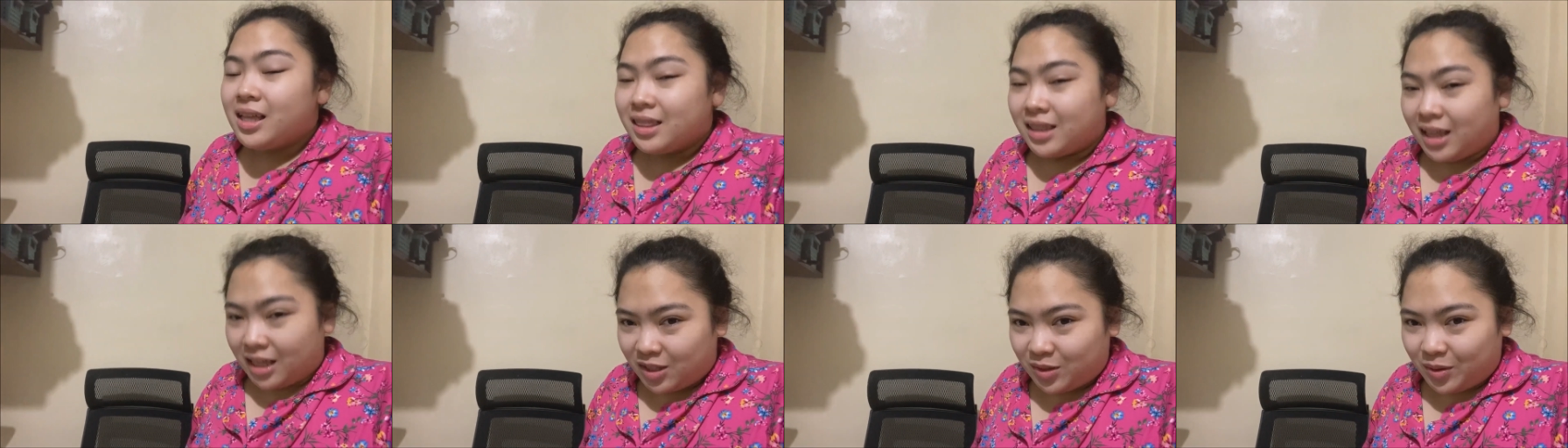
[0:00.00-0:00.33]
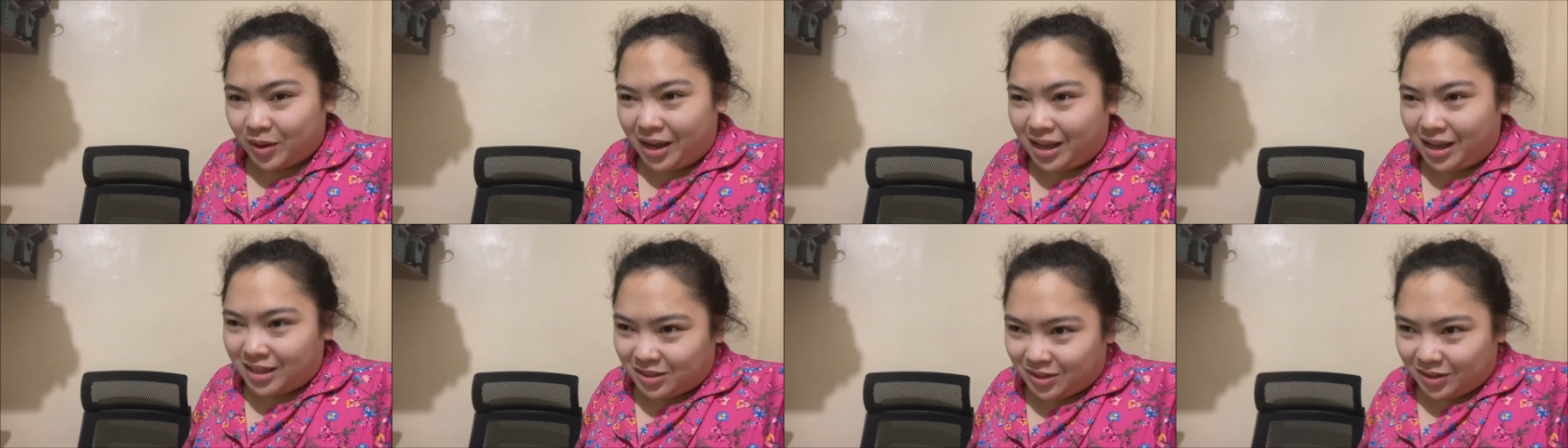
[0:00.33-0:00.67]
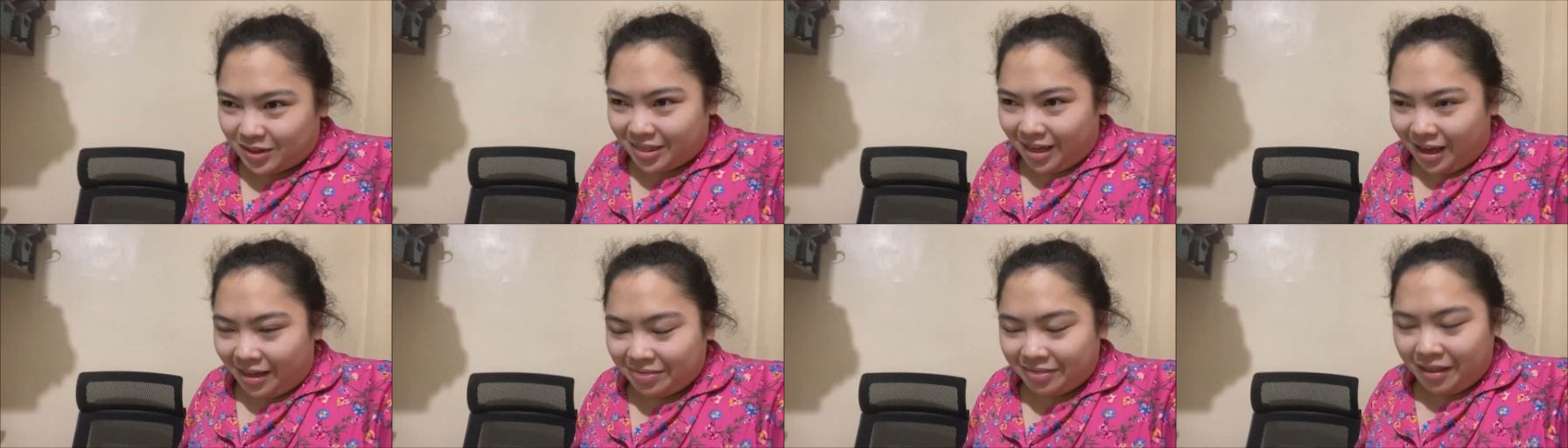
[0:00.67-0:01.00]
That's why I took
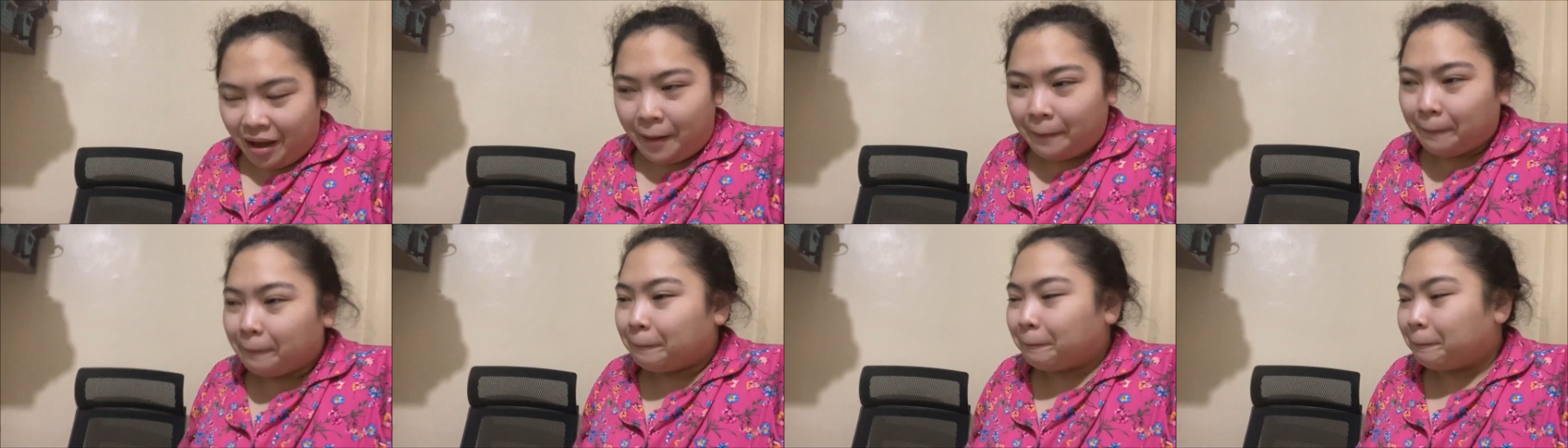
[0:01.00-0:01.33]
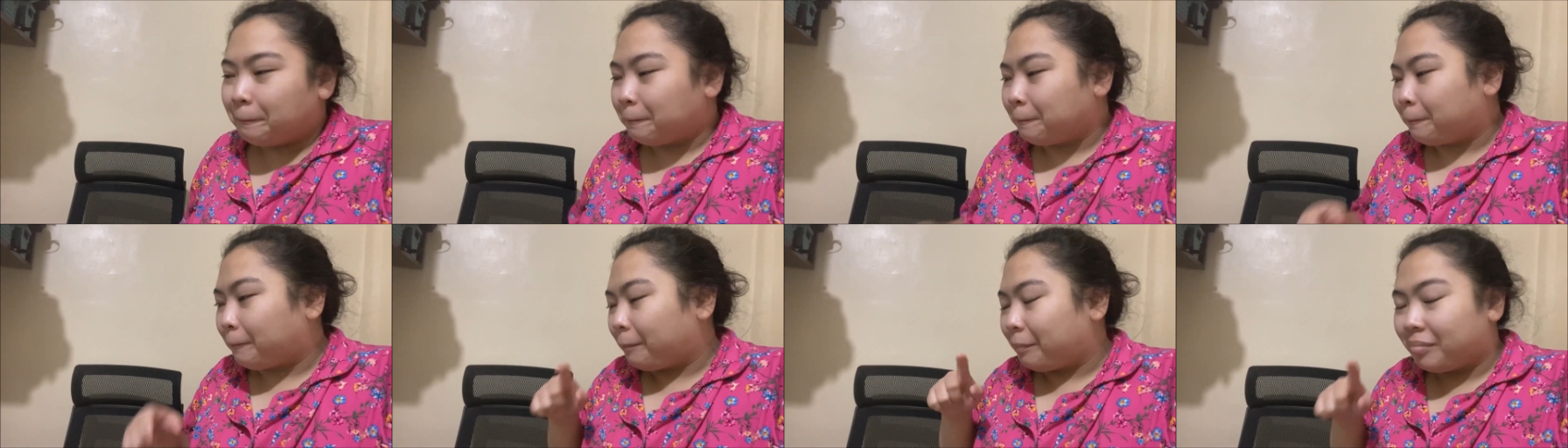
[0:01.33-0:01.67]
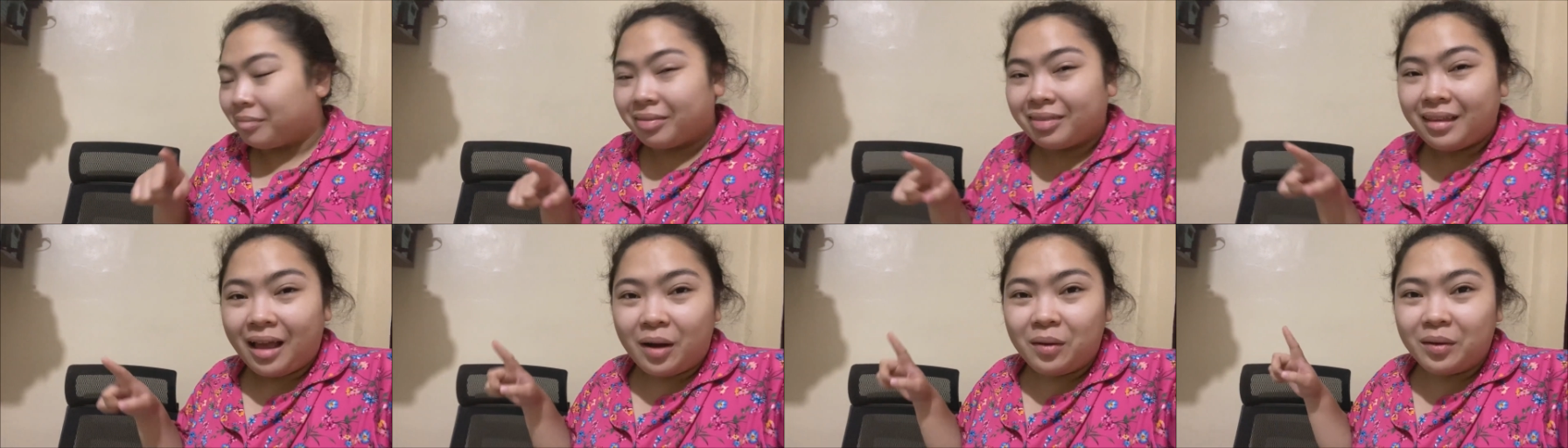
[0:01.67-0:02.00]
that nap.
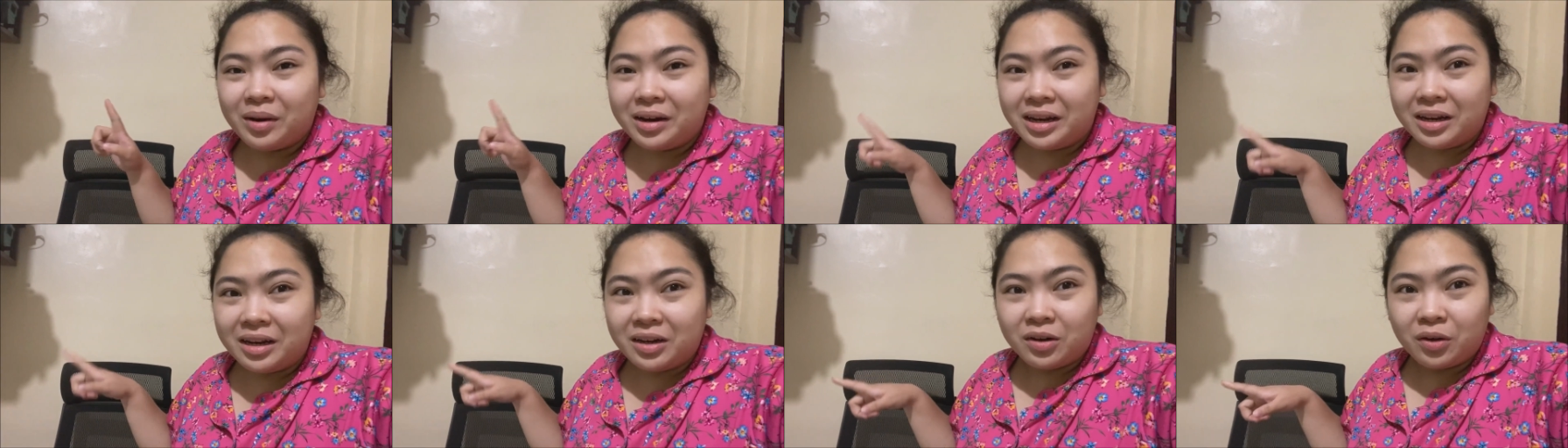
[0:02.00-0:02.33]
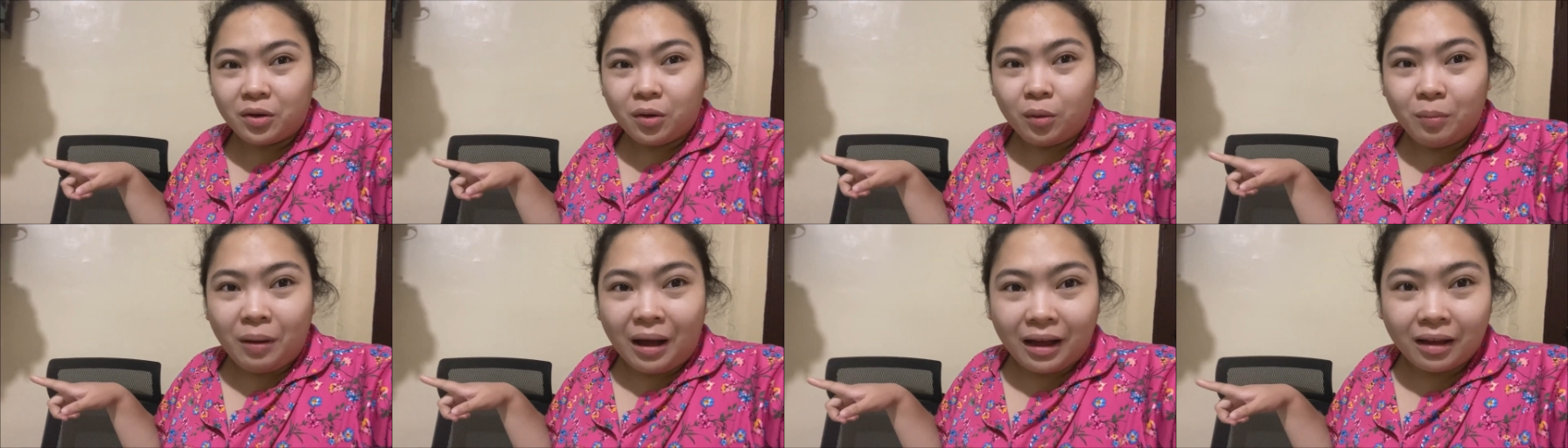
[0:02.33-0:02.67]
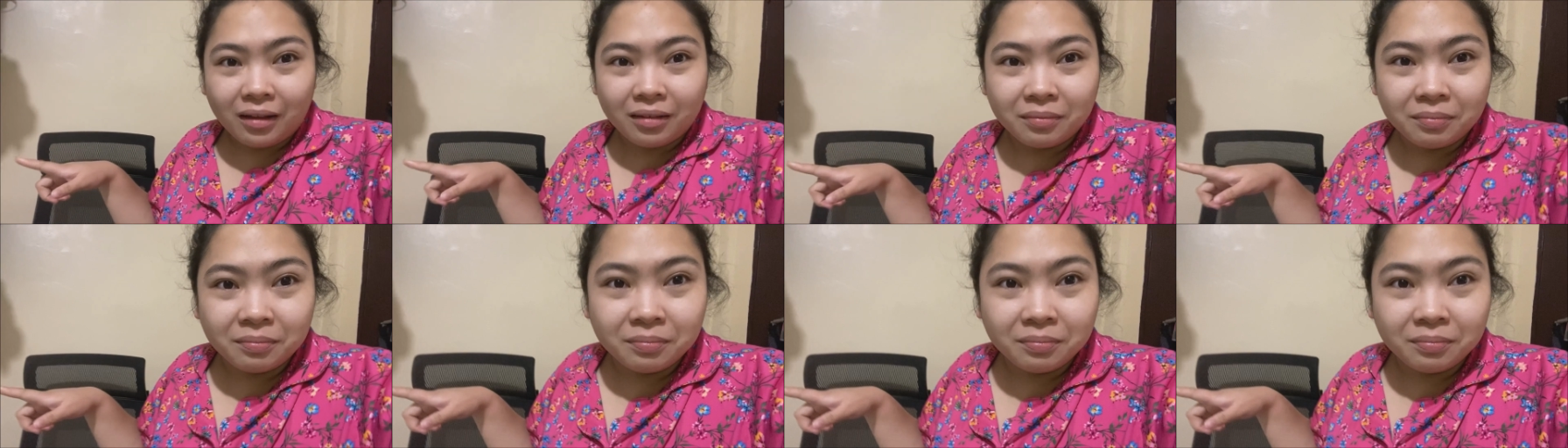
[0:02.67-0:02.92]
Now I need to go back